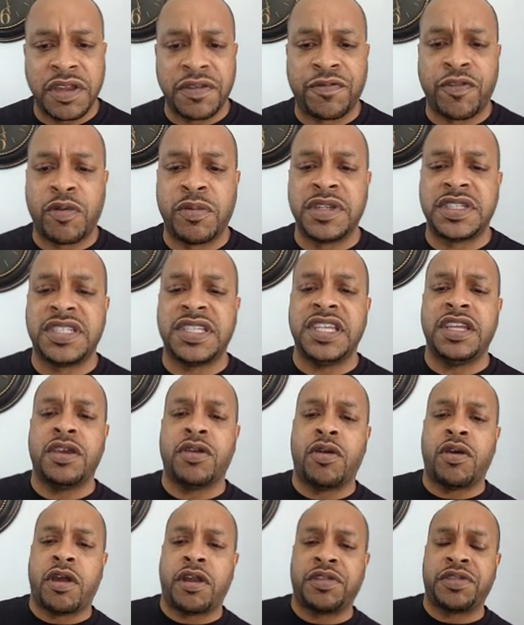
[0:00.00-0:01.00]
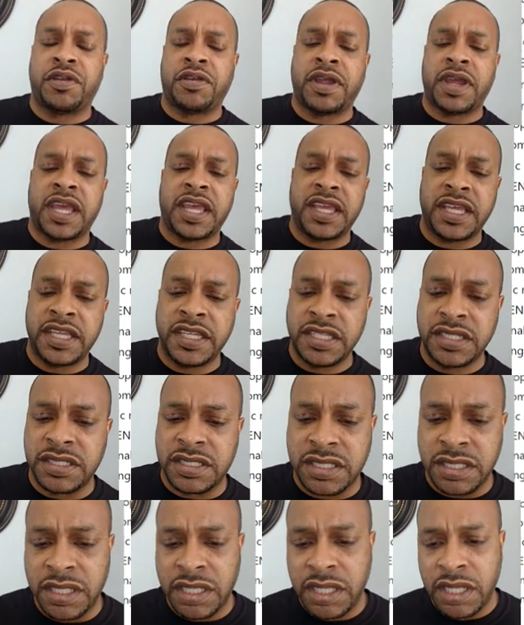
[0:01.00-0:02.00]
the former CEO, Arthur
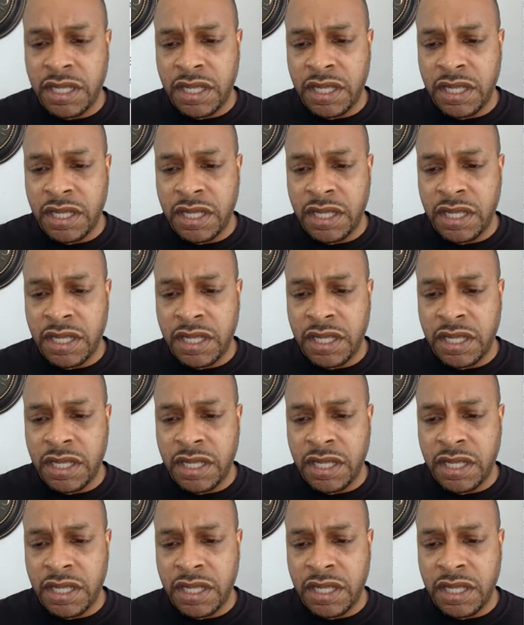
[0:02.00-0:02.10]
Hayes,